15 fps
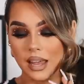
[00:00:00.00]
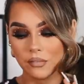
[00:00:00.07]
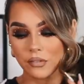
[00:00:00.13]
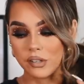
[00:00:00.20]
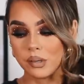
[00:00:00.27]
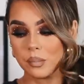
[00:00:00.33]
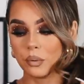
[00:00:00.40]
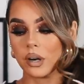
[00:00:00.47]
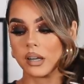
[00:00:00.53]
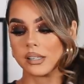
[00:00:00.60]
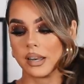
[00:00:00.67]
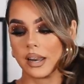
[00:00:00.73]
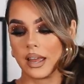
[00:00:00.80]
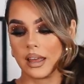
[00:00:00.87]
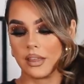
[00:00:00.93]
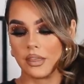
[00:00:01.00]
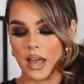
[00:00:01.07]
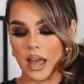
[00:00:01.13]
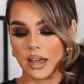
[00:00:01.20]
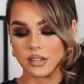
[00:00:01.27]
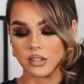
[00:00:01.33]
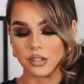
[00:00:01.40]
Defo some products in here
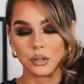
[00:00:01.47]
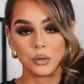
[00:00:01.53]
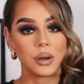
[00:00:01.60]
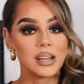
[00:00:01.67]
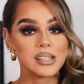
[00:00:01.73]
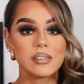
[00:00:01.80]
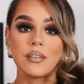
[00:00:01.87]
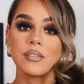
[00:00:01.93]
that you guys have